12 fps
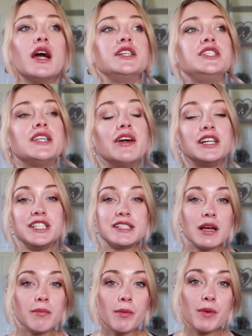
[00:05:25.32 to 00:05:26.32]
and there she's
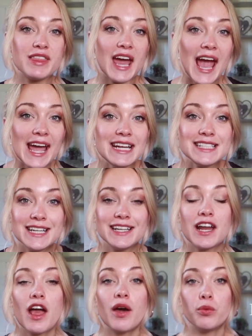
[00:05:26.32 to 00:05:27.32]
come up with
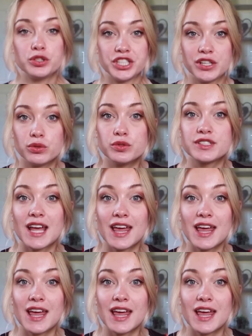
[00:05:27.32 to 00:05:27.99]
18 what she calls